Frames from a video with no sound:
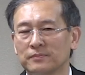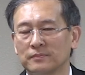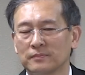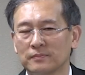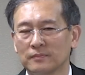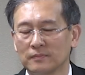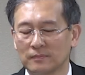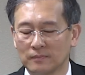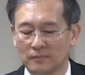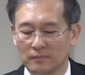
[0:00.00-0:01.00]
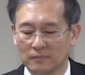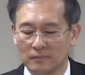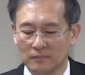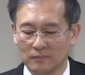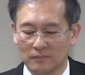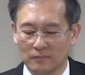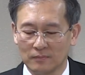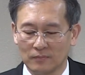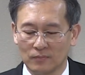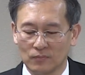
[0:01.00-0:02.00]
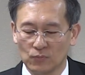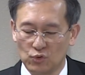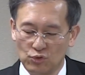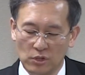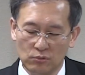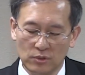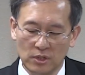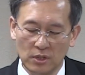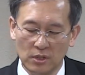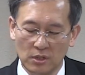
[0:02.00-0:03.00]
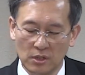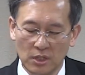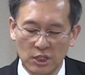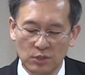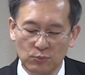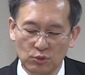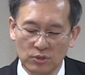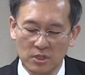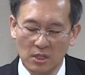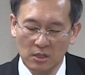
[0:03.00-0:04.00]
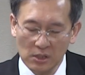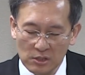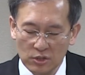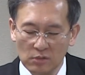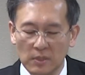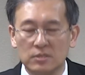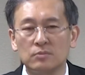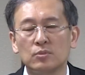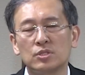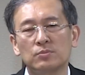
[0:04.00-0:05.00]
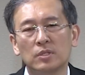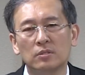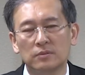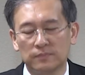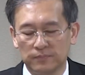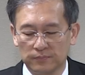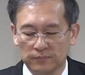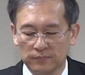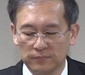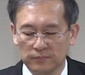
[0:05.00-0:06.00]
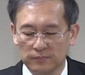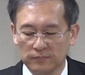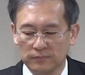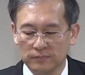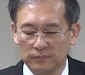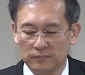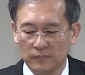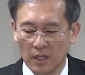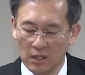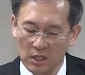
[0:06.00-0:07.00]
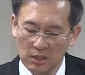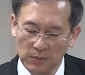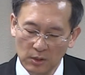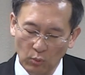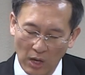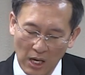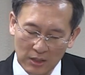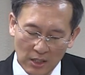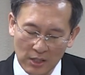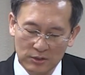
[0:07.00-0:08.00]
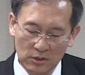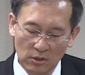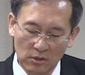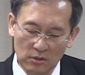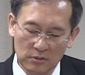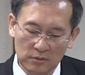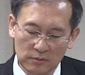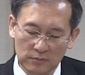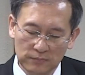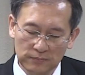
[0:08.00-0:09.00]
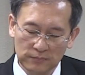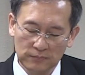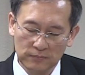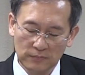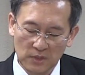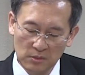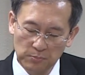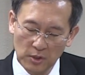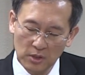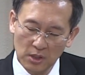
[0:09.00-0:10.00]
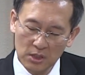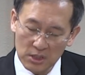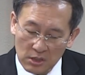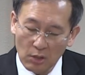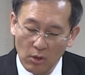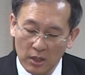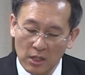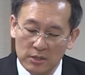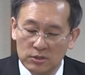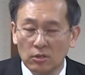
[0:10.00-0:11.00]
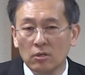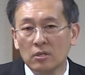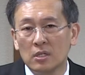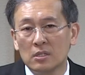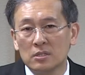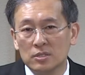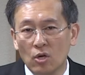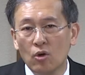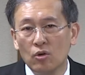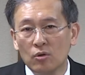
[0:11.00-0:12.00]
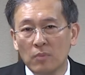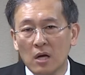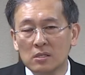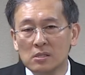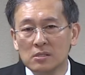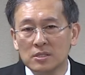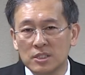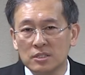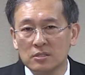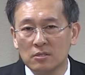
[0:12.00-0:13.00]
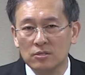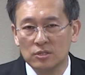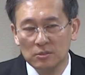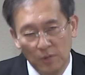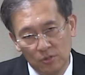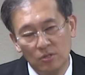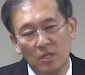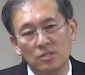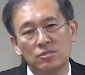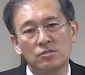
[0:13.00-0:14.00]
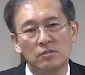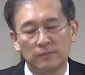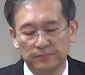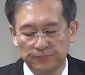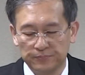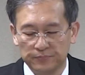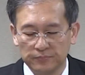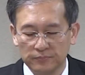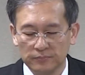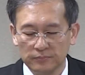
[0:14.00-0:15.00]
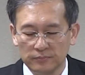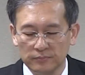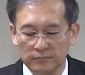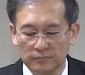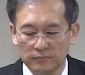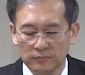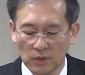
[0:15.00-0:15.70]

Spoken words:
that he could receive back through the tabernacle. Exodus 26:1. Moreover, you shall make the tabernacle with 10 curtains of fine twisted linen and blue and purple and scarlet material.